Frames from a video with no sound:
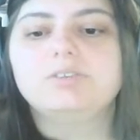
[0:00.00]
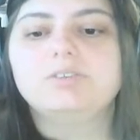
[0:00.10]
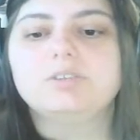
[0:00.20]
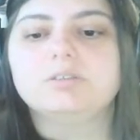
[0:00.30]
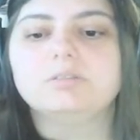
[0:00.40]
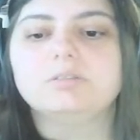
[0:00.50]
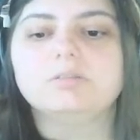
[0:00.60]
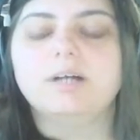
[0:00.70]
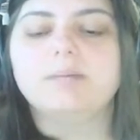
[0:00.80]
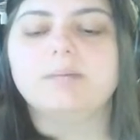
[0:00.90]
to
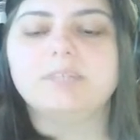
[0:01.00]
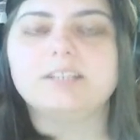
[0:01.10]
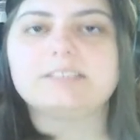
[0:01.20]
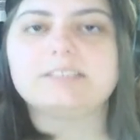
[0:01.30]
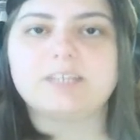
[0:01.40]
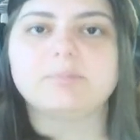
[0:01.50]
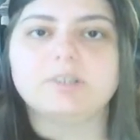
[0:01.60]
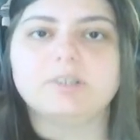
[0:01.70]
get a separate.